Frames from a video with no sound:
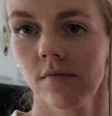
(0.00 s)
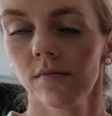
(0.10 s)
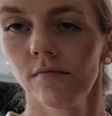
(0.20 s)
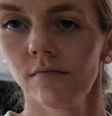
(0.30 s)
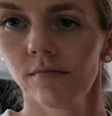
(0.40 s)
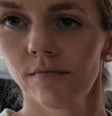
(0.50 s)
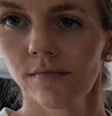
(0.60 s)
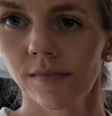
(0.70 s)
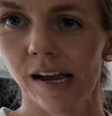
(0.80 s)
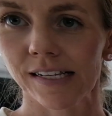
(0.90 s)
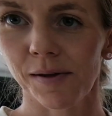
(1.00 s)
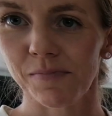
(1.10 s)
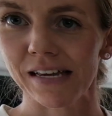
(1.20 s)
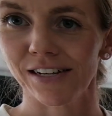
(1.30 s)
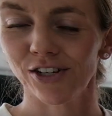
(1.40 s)
next day, my
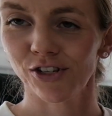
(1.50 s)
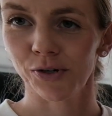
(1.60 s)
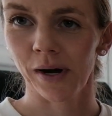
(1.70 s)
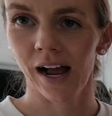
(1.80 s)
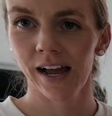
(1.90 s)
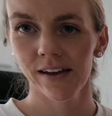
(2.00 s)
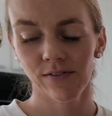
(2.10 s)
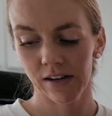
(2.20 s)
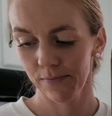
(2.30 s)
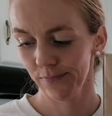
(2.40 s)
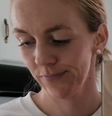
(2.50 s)
pre-made bonsai, the